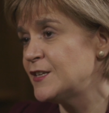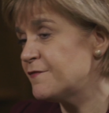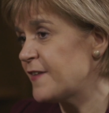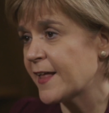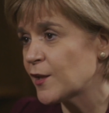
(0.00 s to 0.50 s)

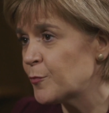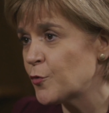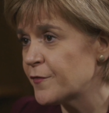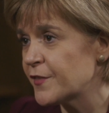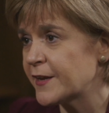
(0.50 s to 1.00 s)
develop
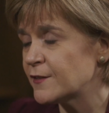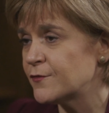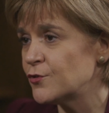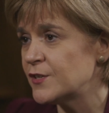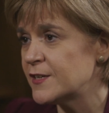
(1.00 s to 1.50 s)
over the next
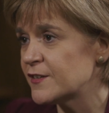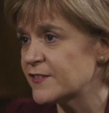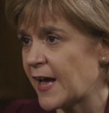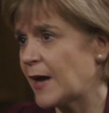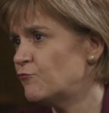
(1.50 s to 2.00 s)
few
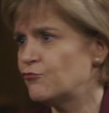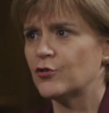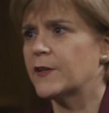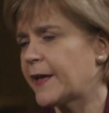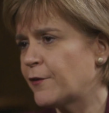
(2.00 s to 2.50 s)
years, I'm
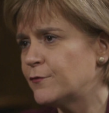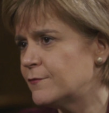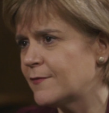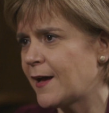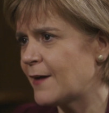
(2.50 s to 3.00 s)
ruling out
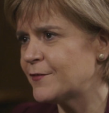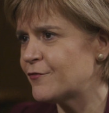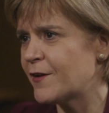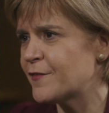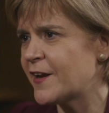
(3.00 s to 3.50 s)
having a
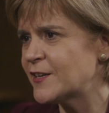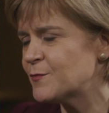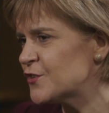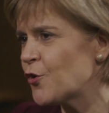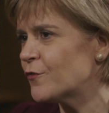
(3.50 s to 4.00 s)
referendum.
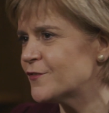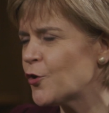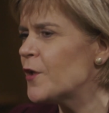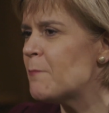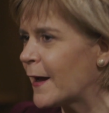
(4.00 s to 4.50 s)
It's not it's
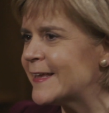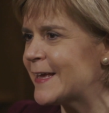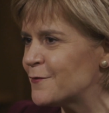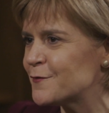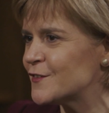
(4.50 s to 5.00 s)
not in my
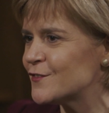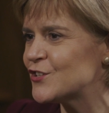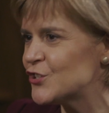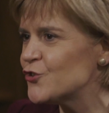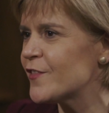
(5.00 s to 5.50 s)
gift
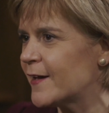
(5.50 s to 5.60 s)
to do